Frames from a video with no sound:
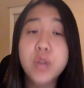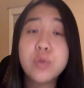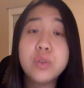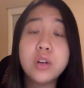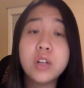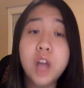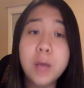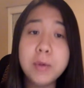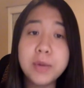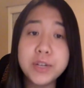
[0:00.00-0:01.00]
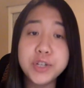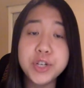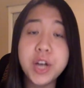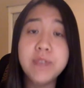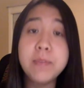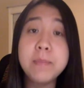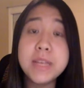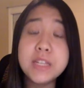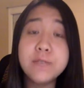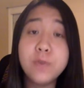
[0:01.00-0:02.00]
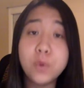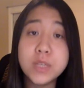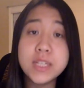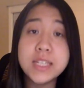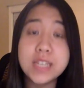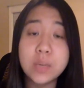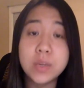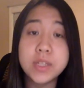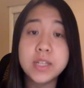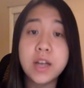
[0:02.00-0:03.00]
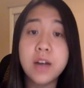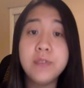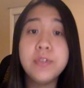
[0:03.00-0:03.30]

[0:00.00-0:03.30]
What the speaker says: through the agglomeration of a misfolded sequence of